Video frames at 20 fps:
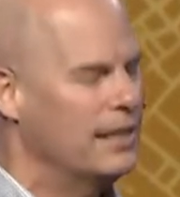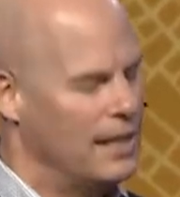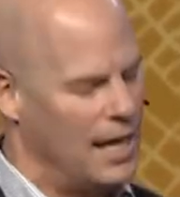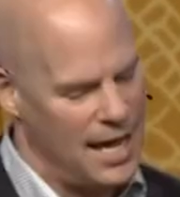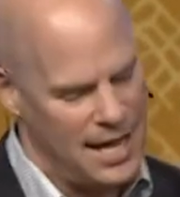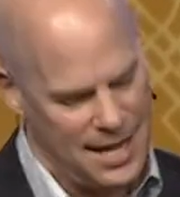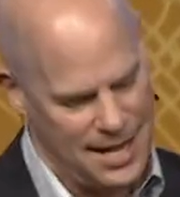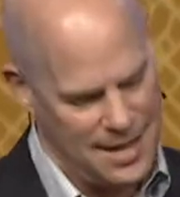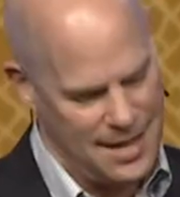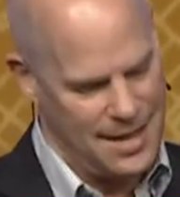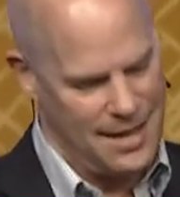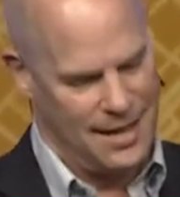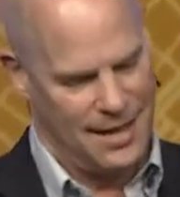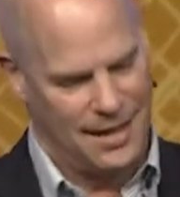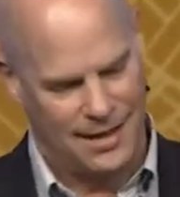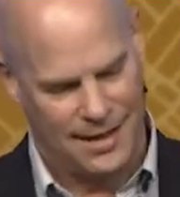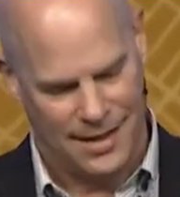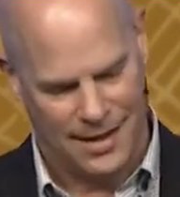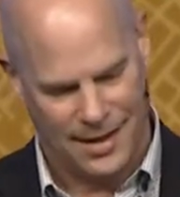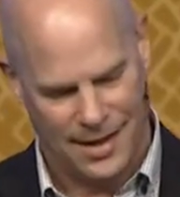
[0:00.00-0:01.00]
hey,
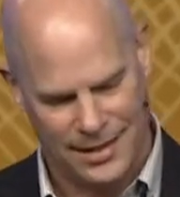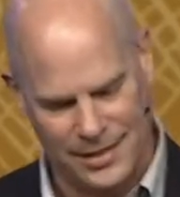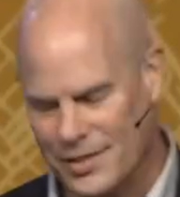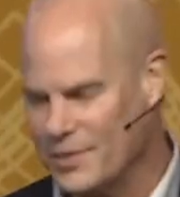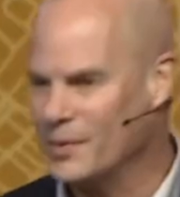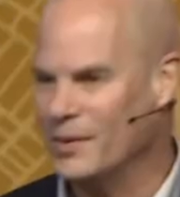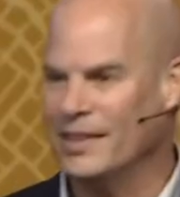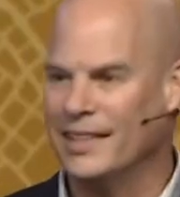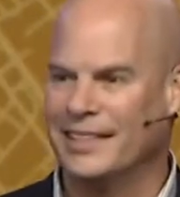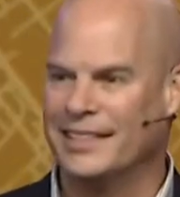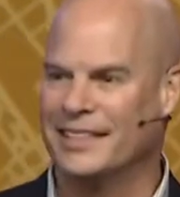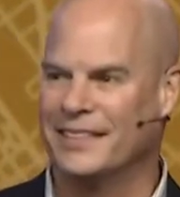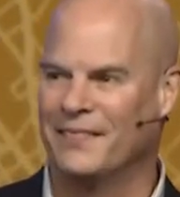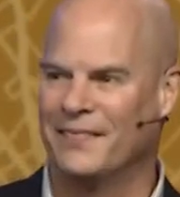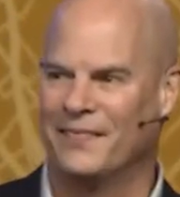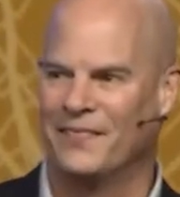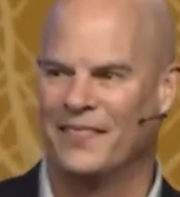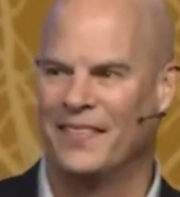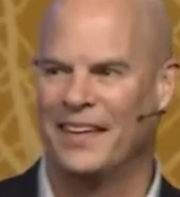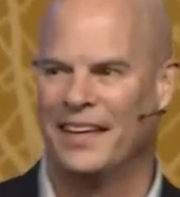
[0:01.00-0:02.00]
I just want to listen.
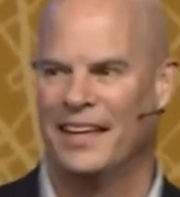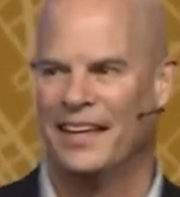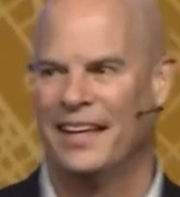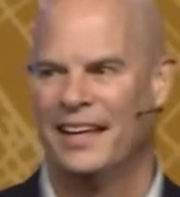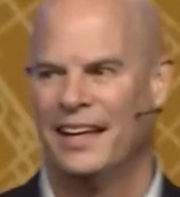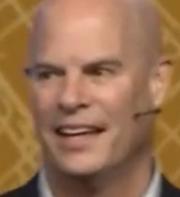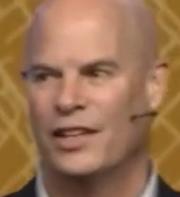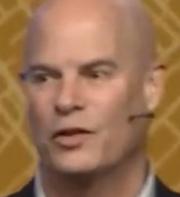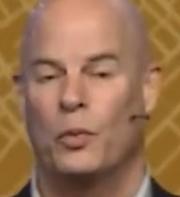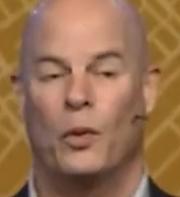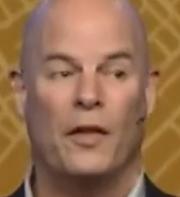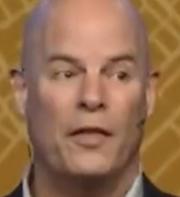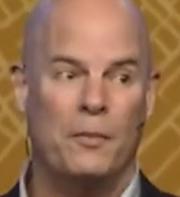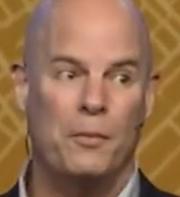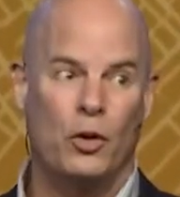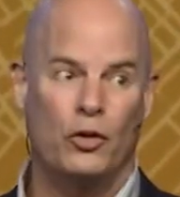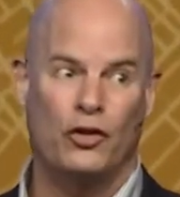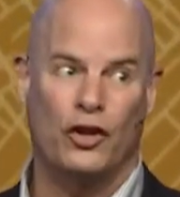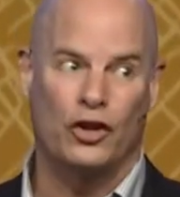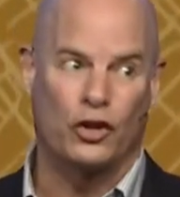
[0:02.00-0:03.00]
It's one of the
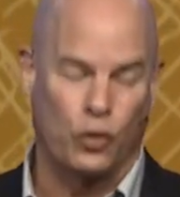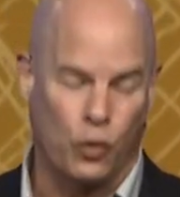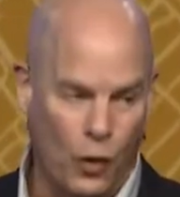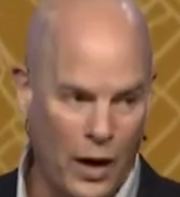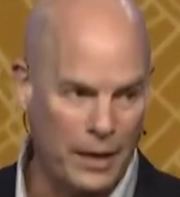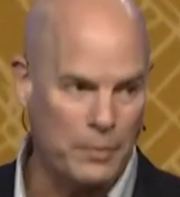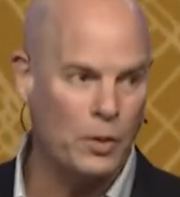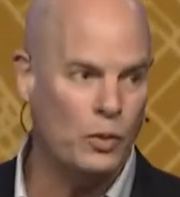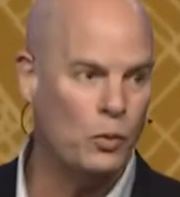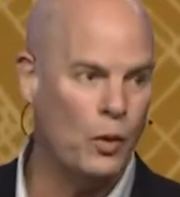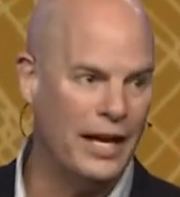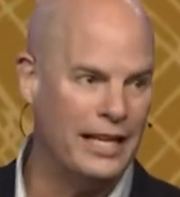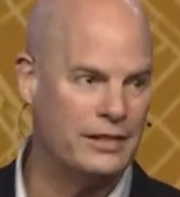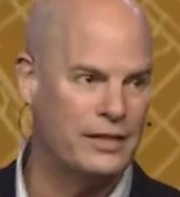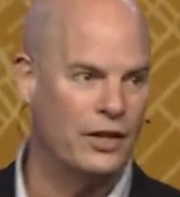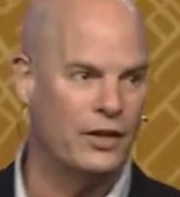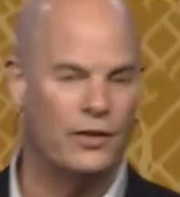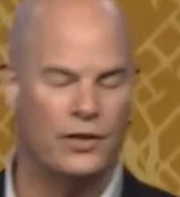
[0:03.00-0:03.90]
most incredible ways that you